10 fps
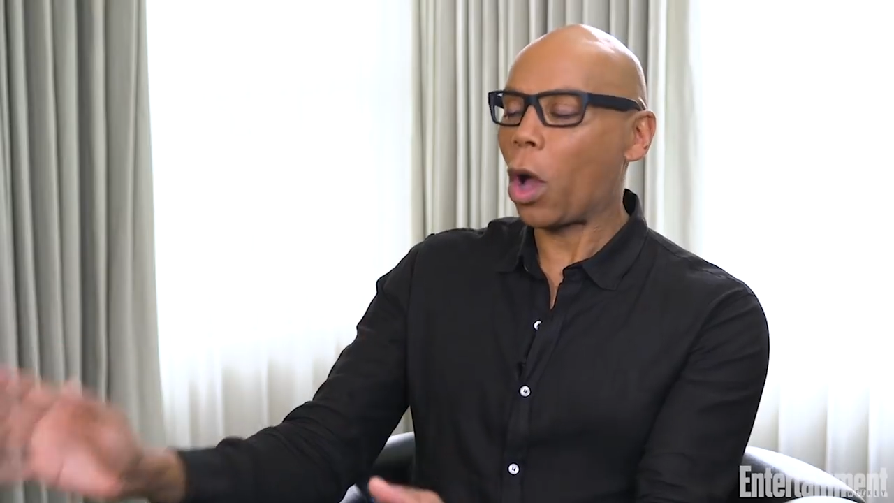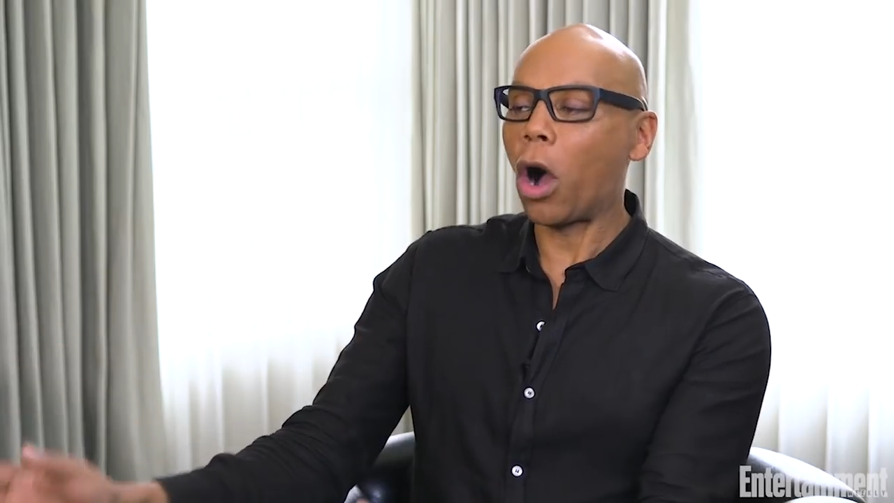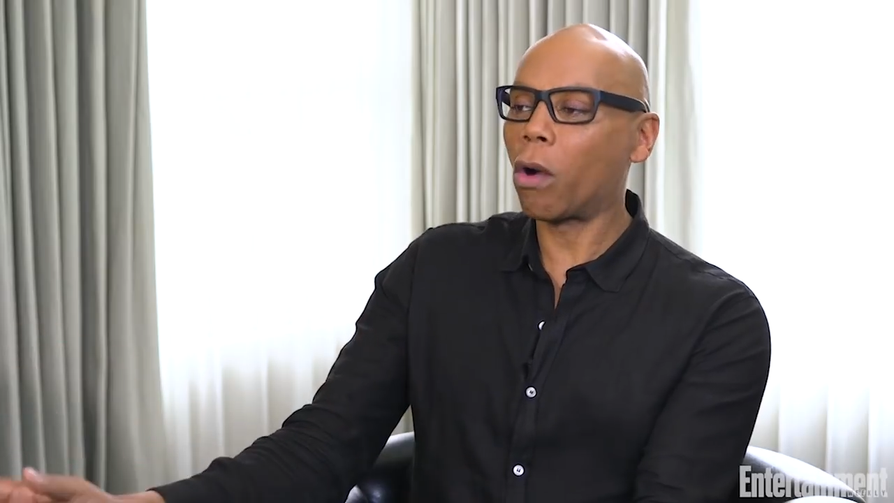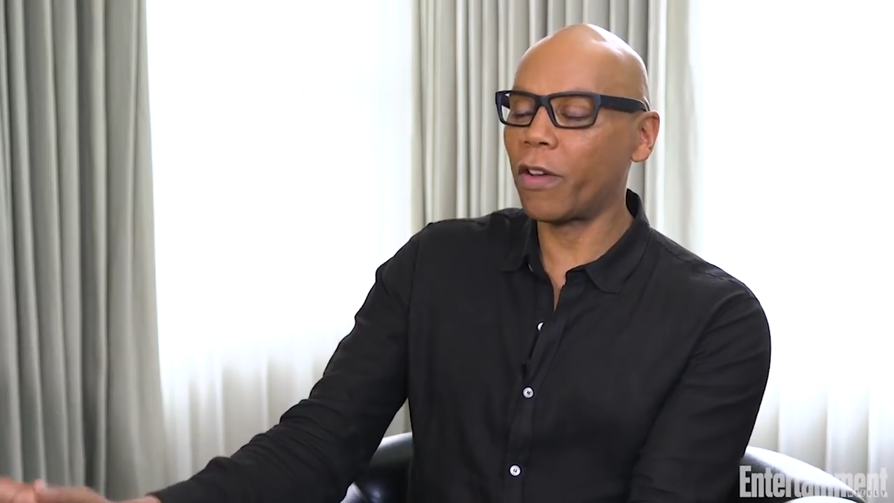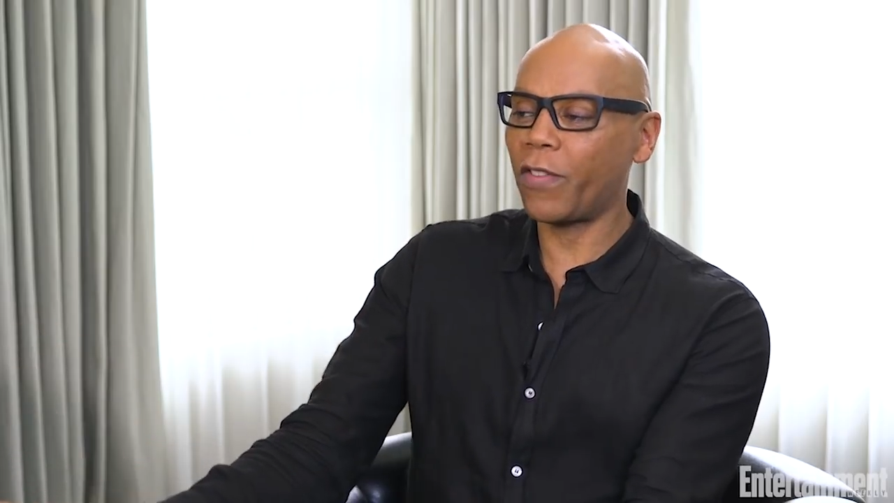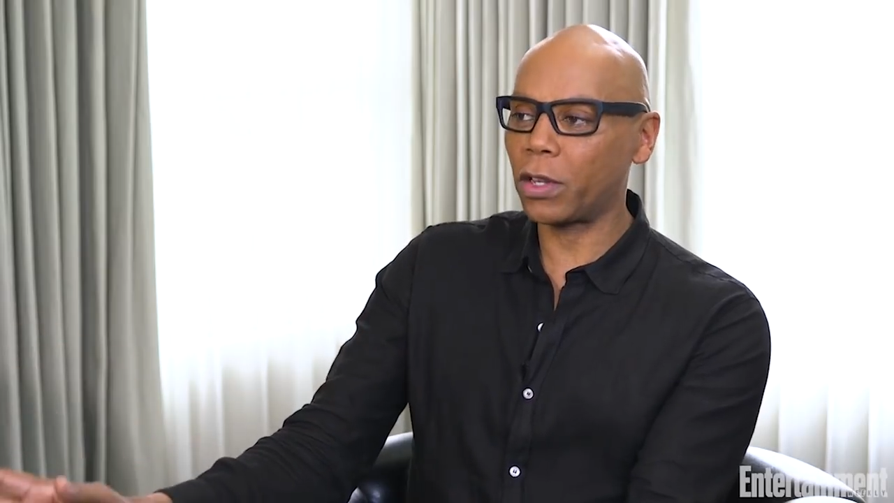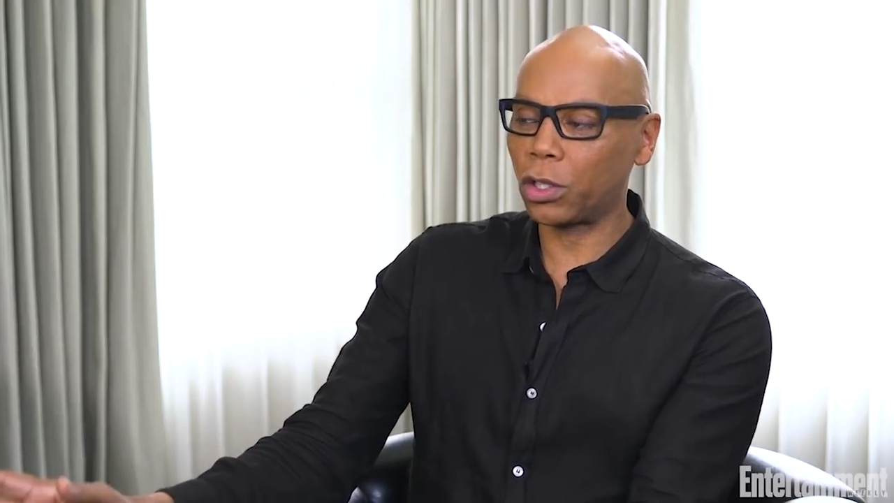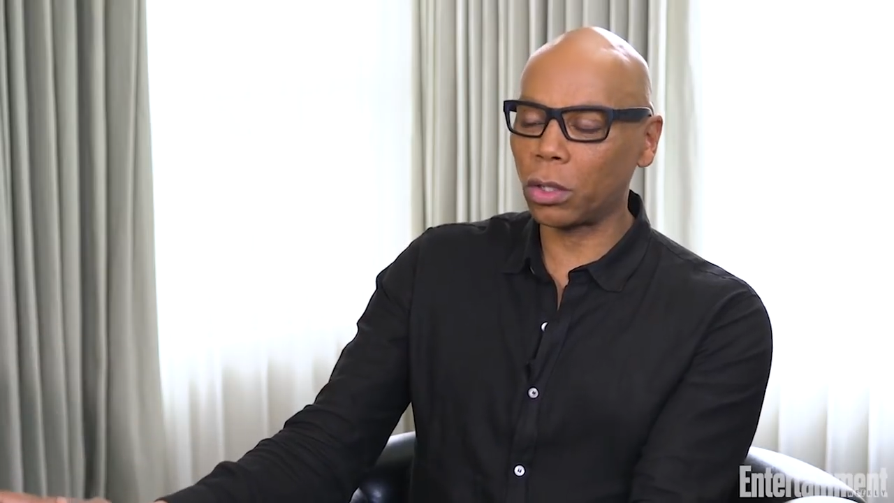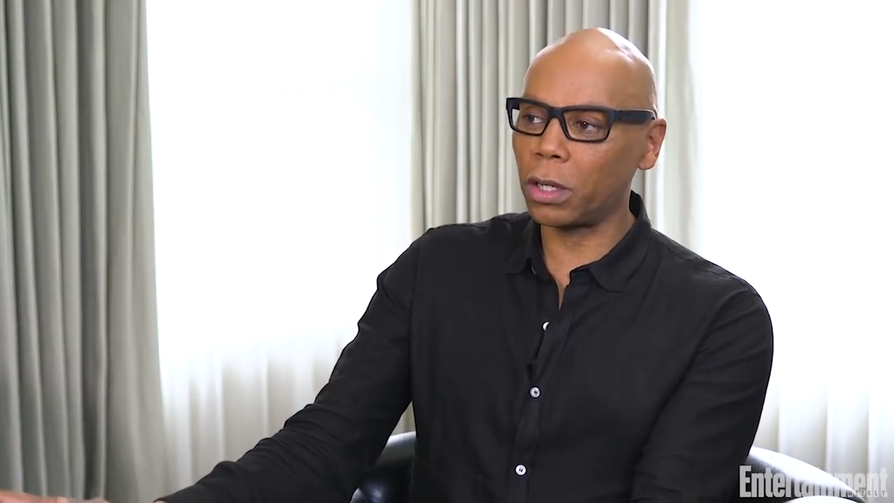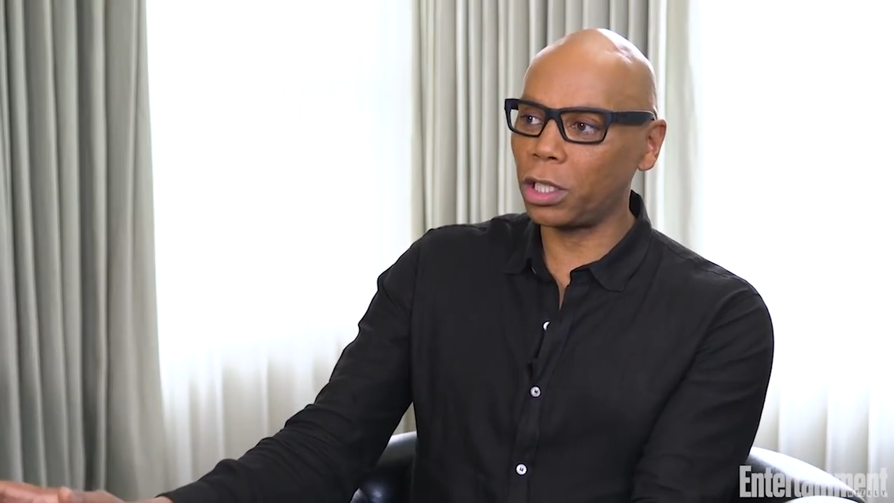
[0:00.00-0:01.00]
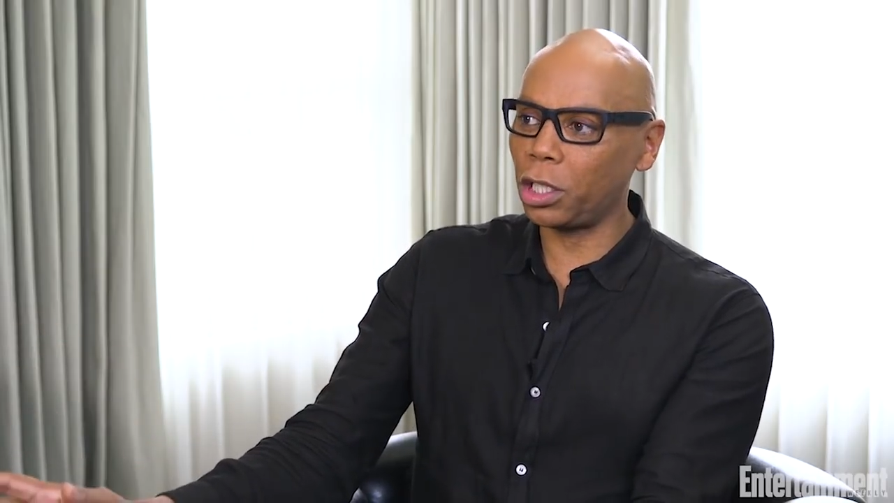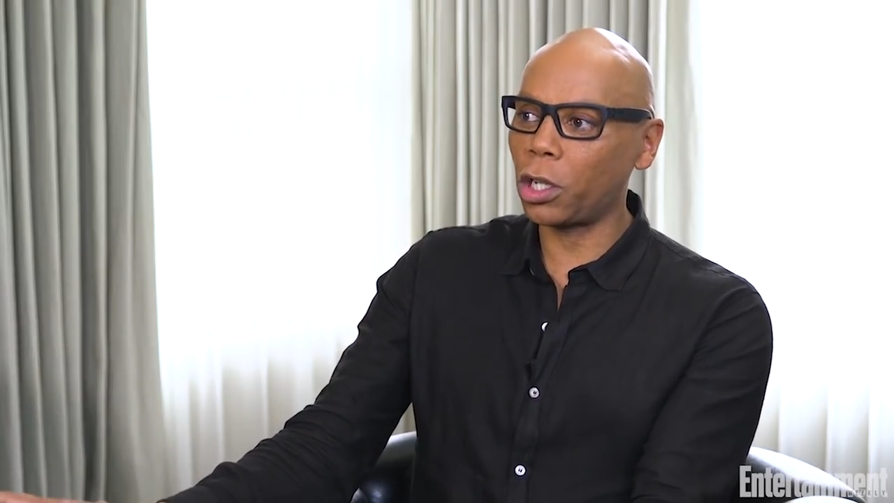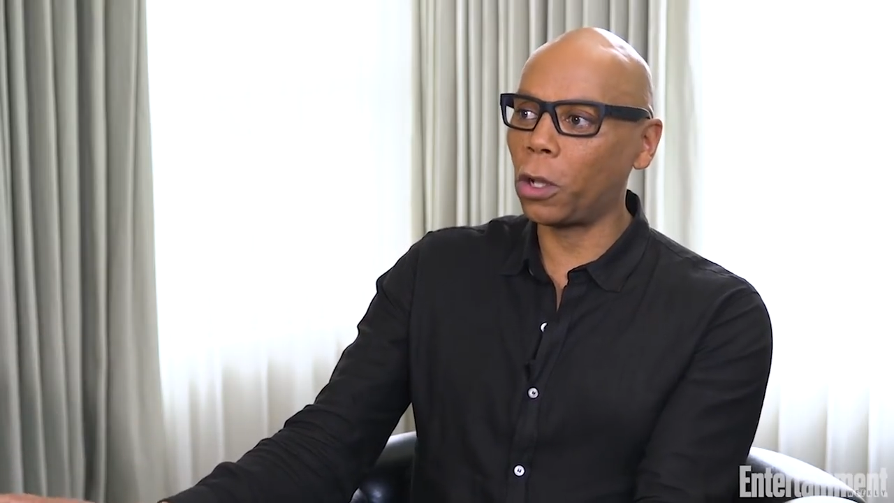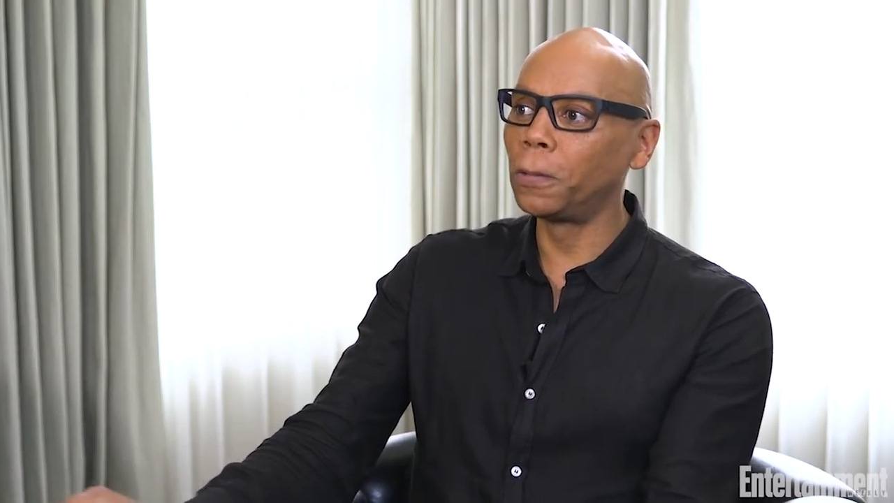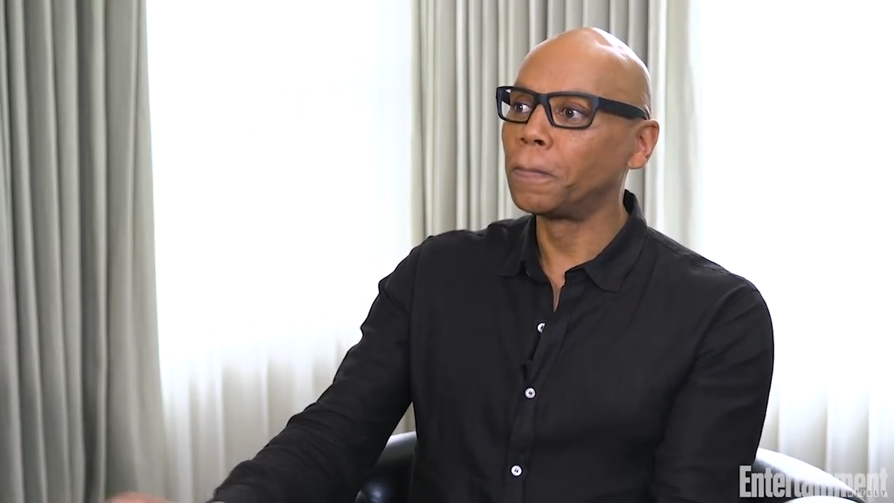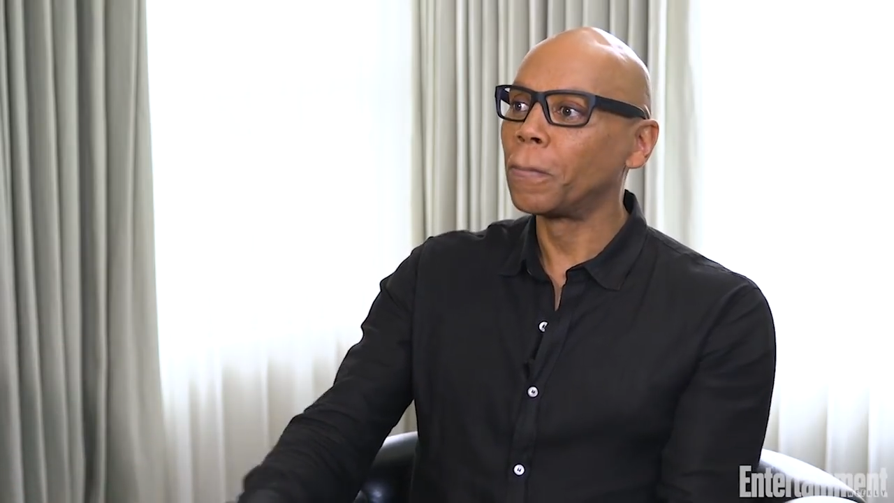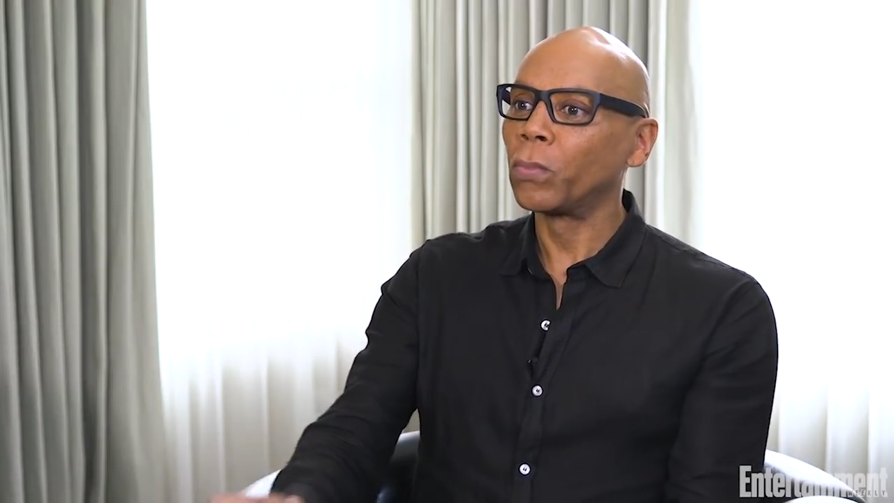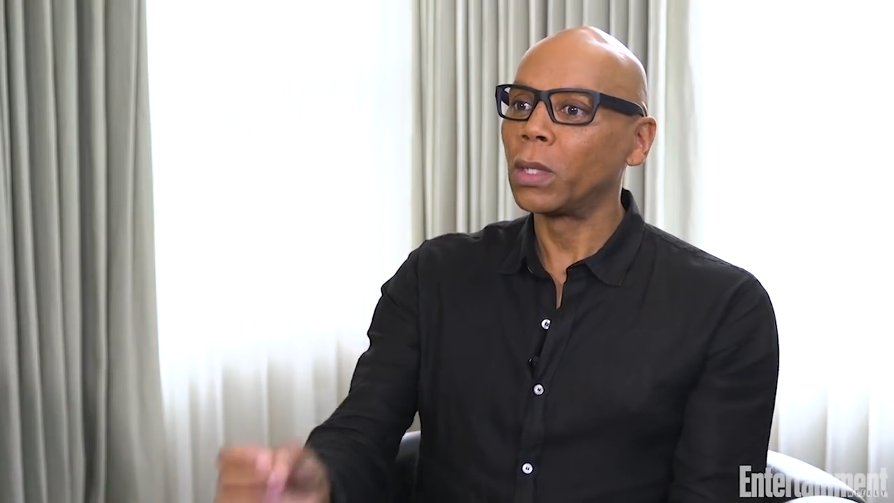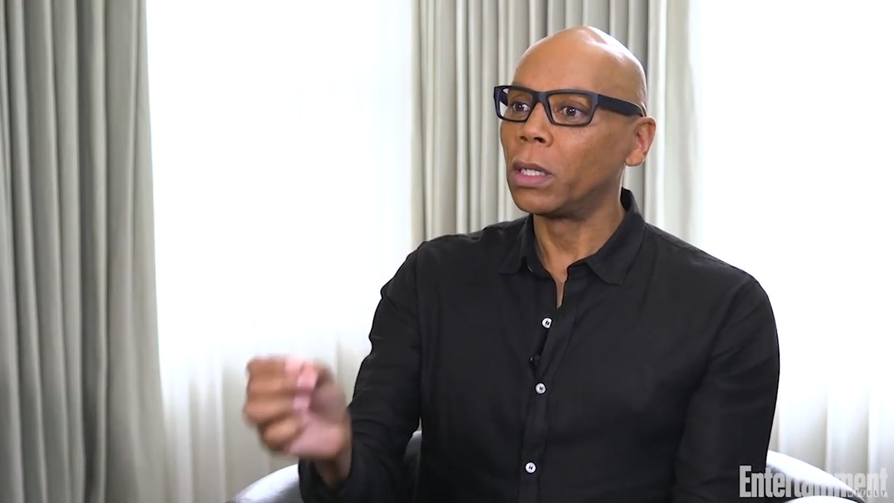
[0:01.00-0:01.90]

horrific story she told.